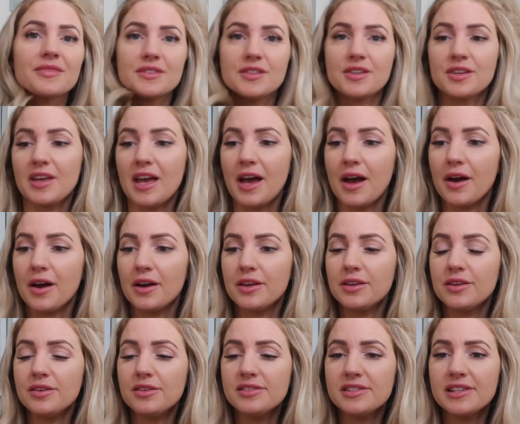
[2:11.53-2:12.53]
So yeah, I
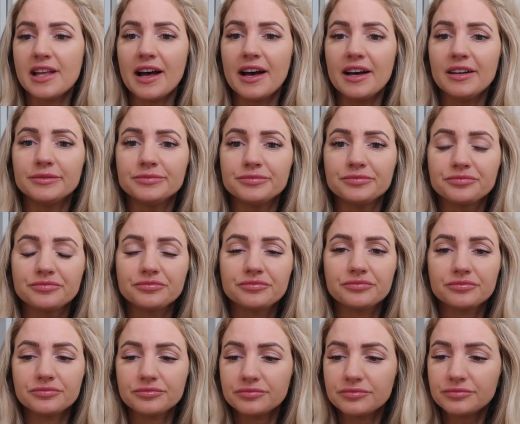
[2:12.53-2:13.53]
use that.
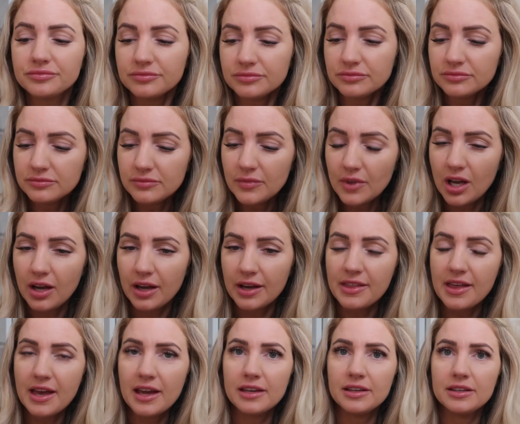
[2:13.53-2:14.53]
I
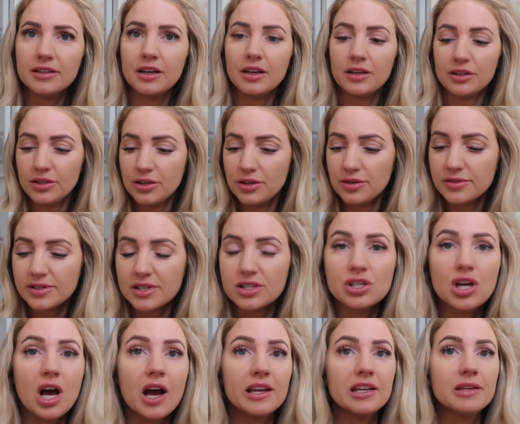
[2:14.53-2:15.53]
then use a
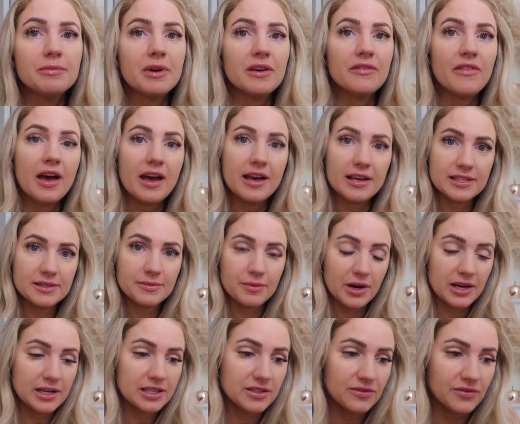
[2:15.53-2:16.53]
tiny bit of
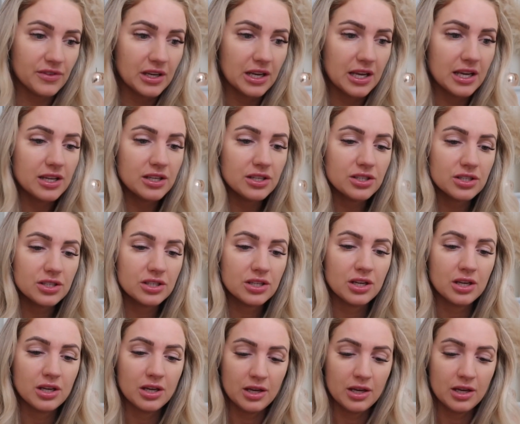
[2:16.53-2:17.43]
hairspray to finish,